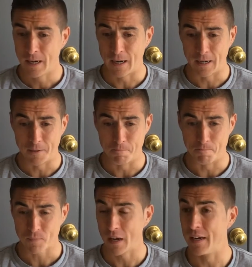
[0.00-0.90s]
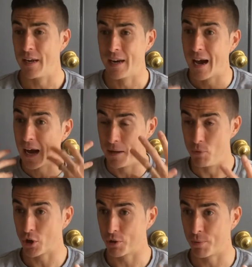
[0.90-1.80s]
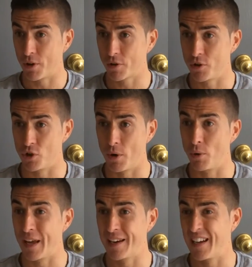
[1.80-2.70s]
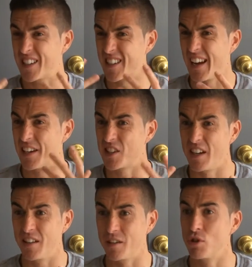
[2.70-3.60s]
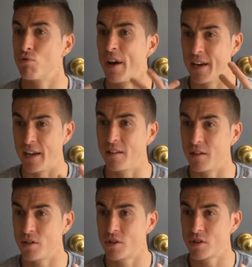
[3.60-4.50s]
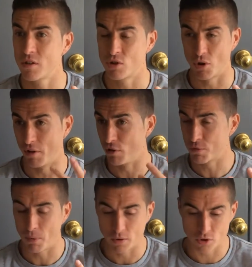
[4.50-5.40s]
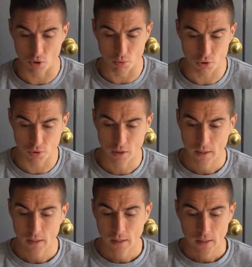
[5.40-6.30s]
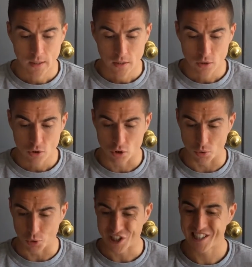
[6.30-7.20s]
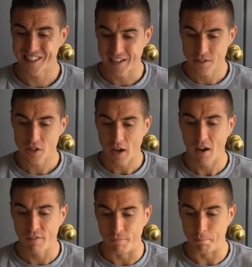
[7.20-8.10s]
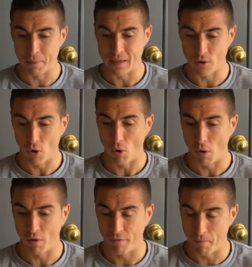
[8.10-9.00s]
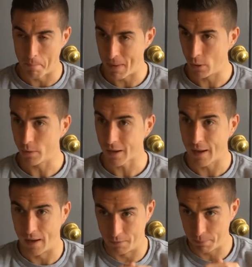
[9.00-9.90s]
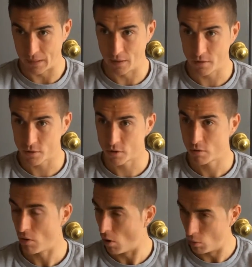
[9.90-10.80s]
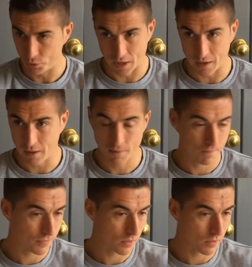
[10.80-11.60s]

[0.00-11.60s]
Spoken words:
and then that high mucus production as well, getting that sinusitis, rhinitis sort of response also. So since I've been off milk and peanuts, all dairy,